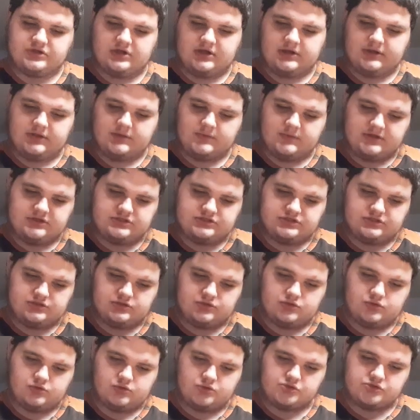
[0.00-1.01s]
all the way
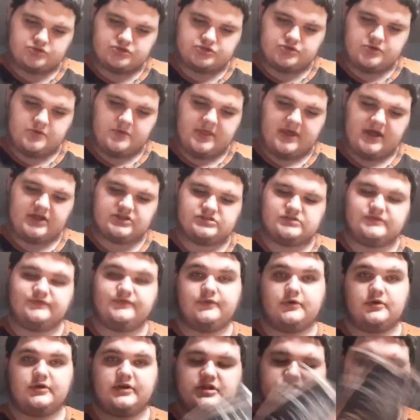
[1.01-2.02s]
to
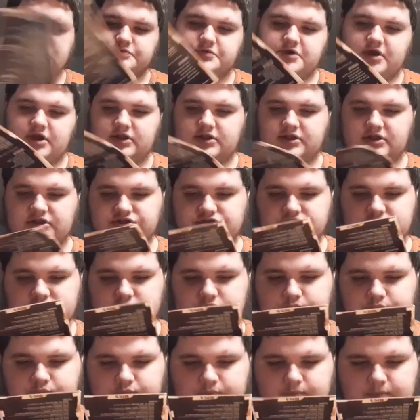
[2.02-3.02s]
2004 against Brock
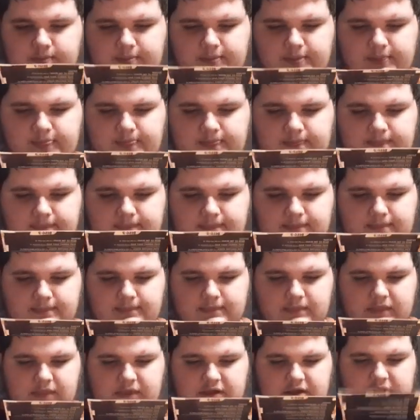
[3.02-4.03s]
Lesnar.
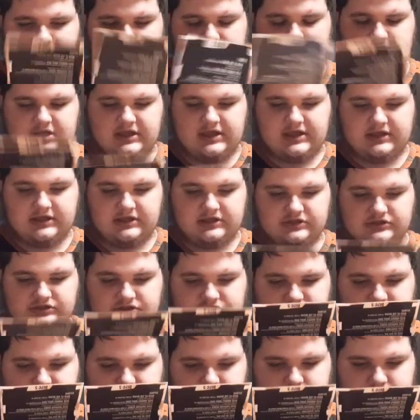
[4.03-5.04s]
And then it
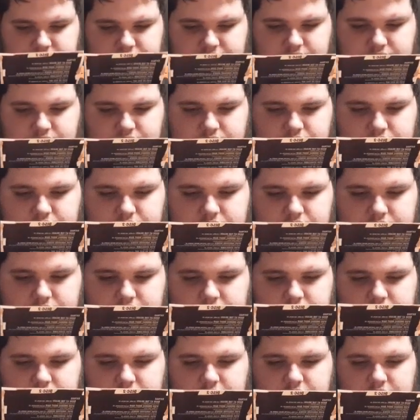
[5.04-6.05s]
has
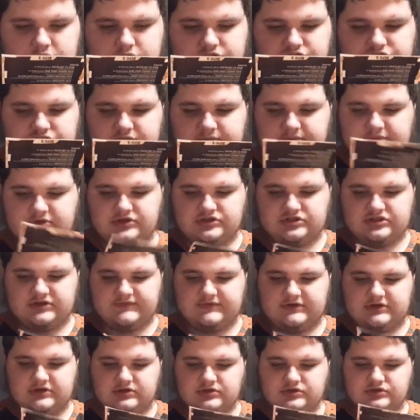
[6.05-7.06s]
some music
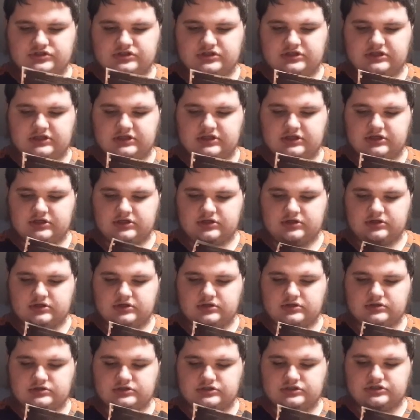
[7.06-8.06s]
videos
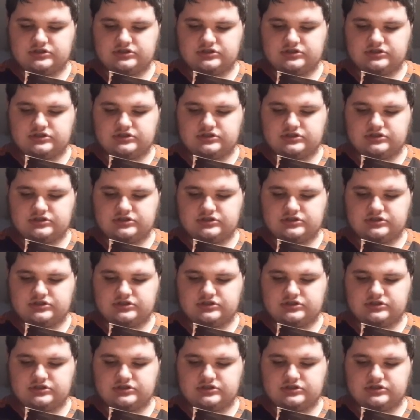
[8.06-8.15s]
and